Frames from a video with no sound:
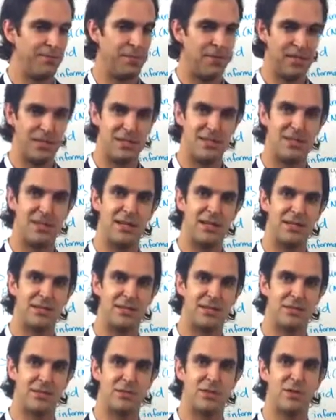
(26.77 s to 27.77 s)
These
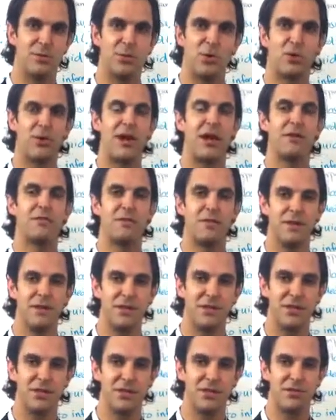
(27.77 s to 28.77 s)
days, the term
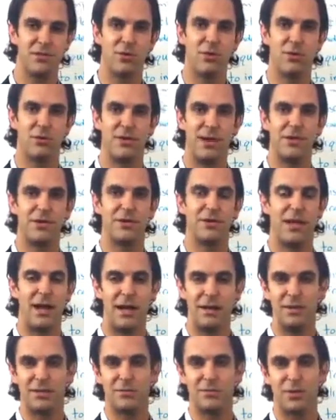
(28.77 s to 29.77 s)
crowdfunding is thrown around a
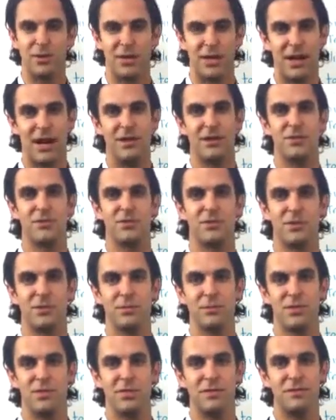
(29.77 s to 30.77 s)
lot. It's one of the hottest
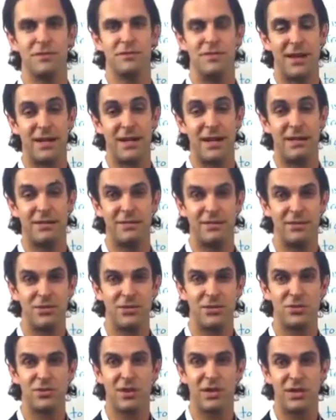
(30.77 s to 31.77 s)
terms in the finance
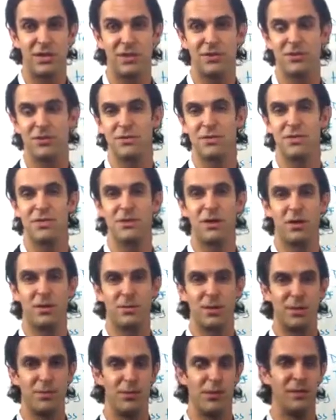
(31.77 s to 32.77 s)
industry and also the
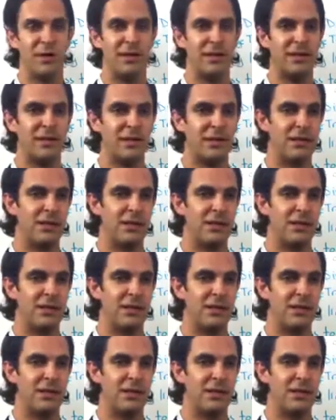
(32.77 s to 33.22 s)
startup community.